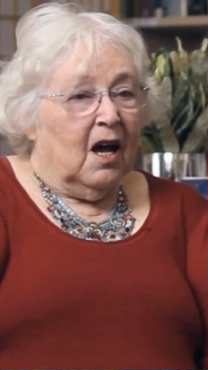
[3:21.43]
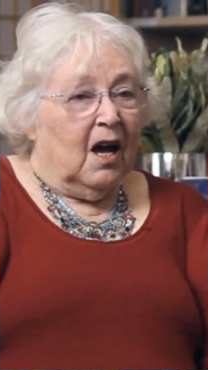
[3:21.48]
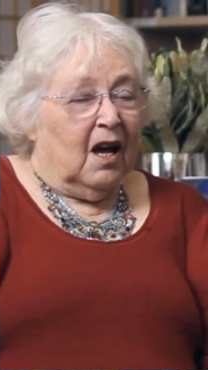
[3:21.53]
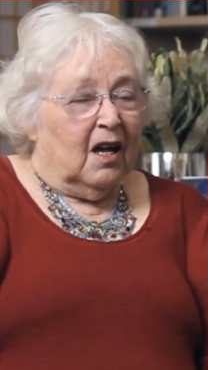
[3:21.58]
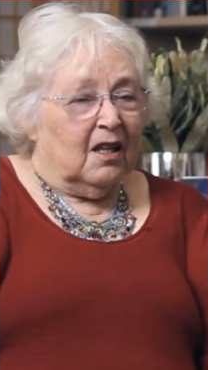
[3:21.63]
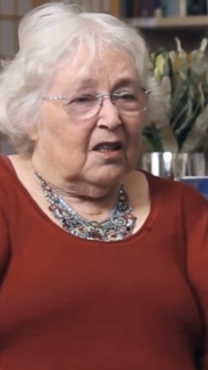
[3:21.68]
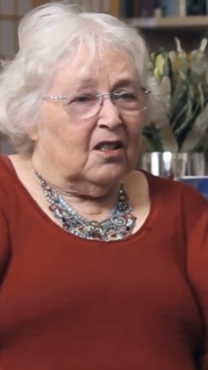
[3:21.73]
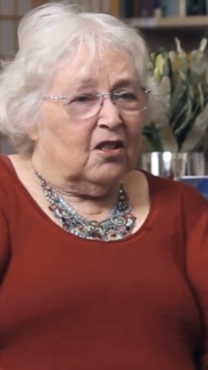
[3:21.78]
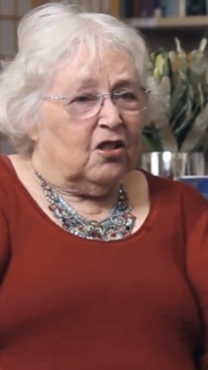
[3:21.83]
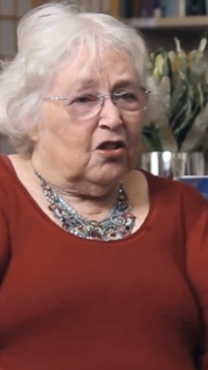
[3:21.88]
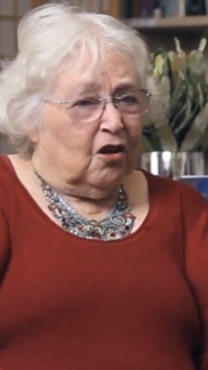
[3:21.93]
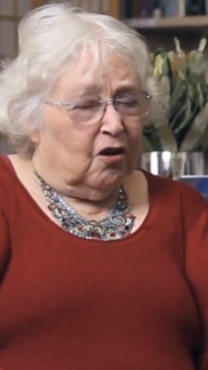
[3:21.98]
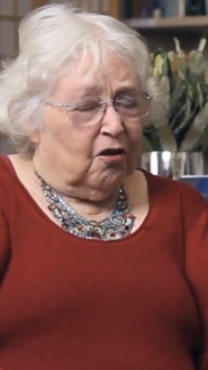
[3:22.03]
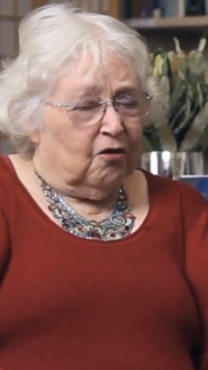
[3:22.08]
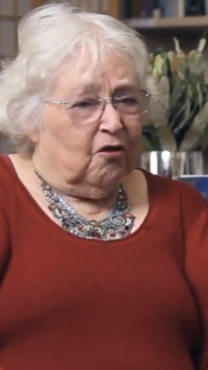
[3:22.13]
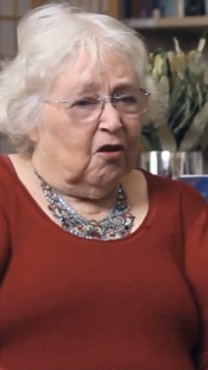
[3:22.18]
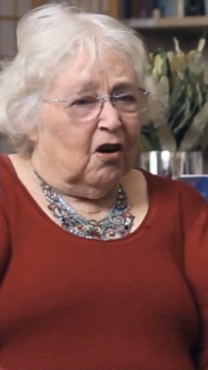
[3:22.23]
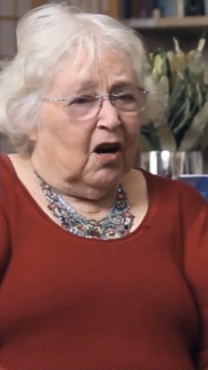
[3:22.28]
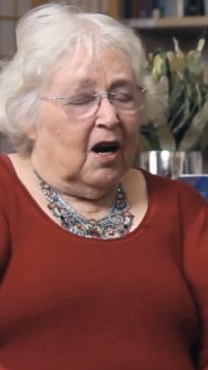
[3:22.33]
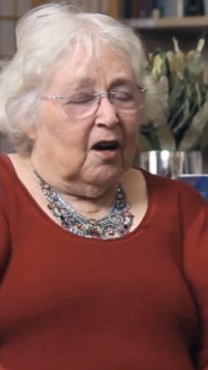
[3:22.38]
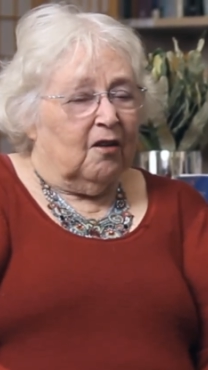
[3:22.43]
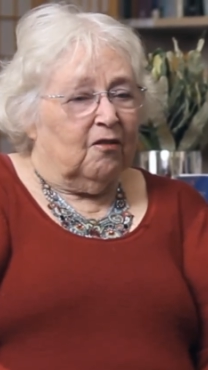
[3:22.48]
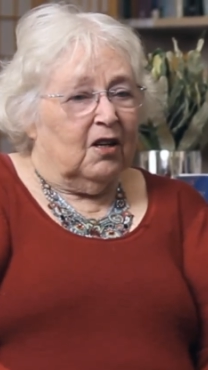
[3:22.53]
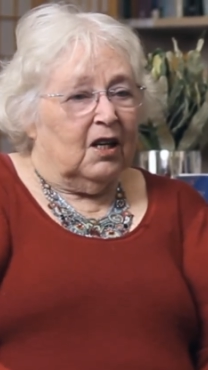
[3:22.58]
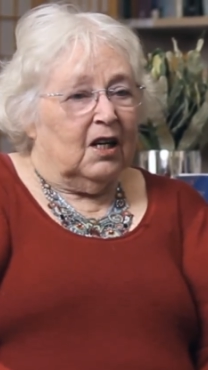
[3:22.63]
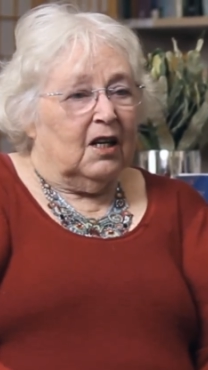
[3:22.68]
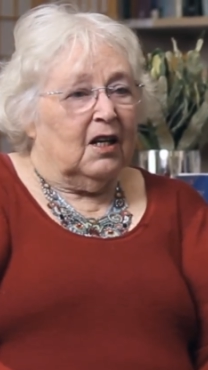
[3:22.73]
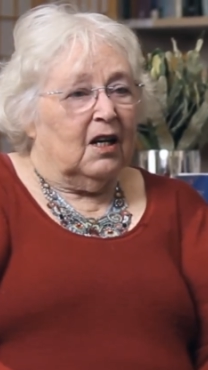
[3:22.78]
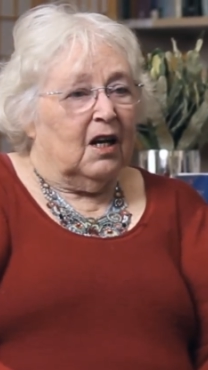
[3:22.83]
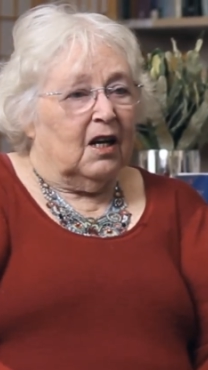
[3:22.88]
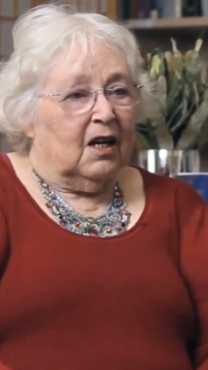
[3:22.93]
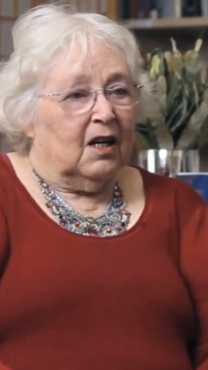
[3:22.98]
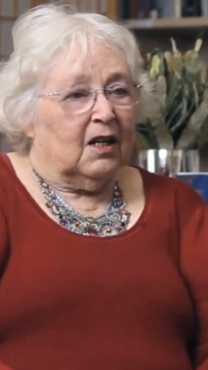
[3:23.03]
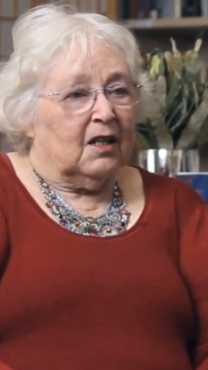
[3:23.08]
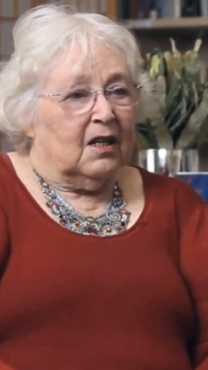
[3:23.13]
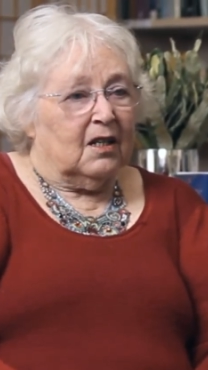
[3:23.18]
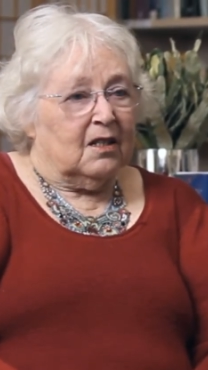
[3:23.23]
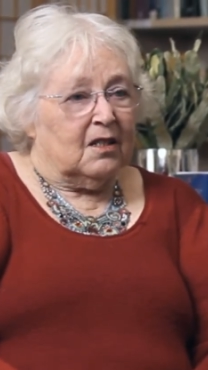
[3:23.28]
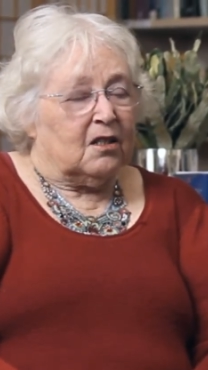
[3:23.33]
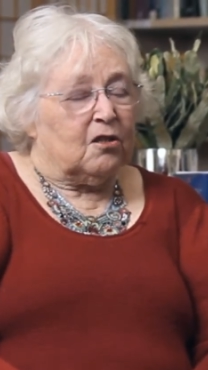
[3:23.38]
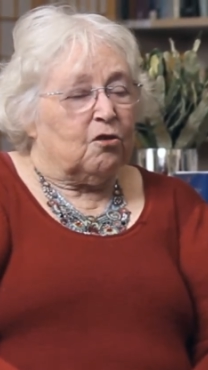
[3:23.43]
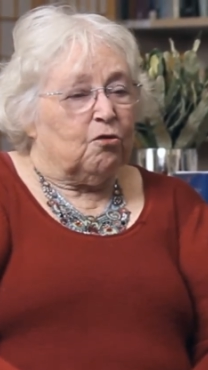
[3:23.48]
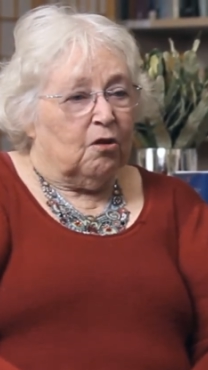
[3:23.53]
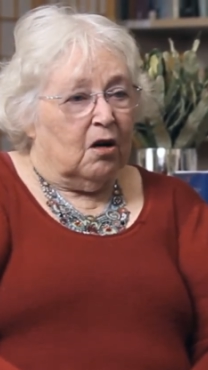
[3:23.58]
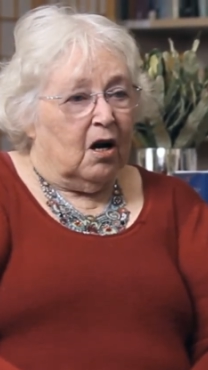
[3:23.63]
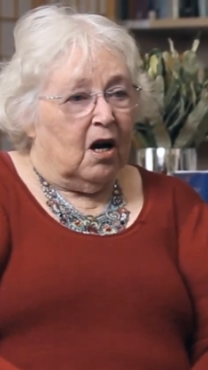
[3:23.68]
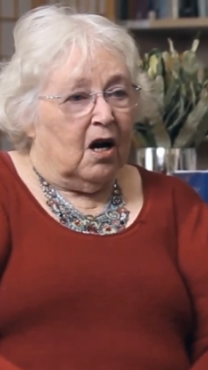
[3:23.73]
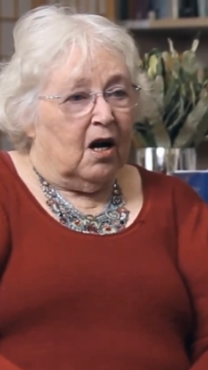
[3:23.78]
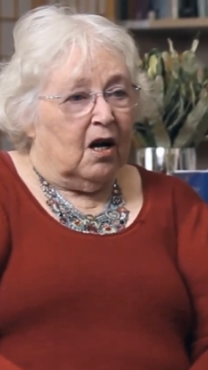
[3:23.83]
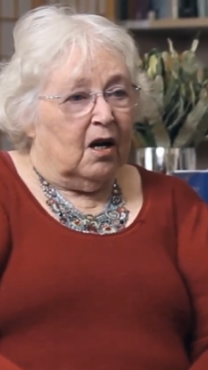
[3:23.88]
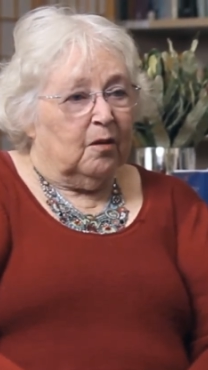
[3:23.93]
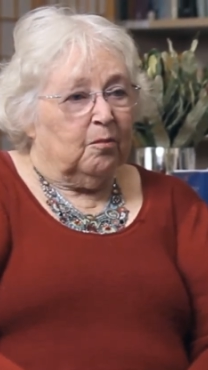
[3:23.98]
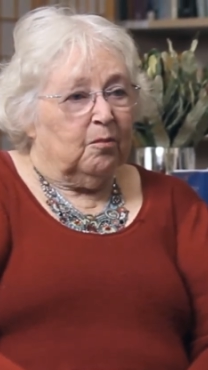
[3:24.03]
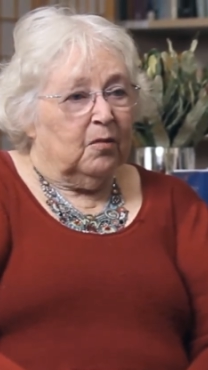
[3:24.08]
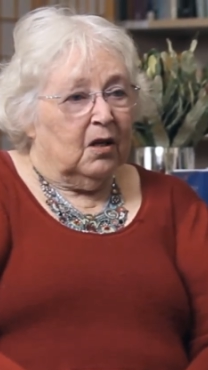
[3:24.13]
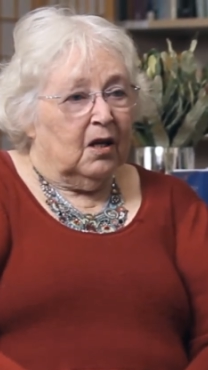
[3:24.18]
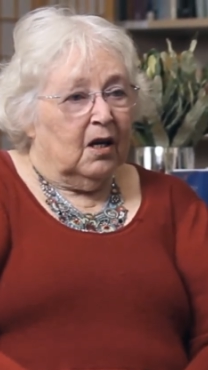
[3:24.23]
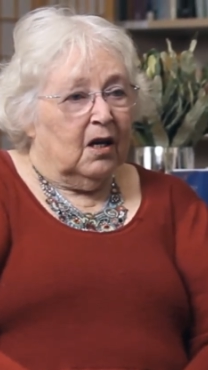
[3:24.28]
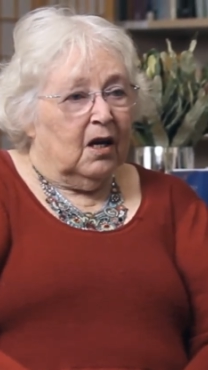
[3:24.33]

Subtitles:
And the genre I really like is crime,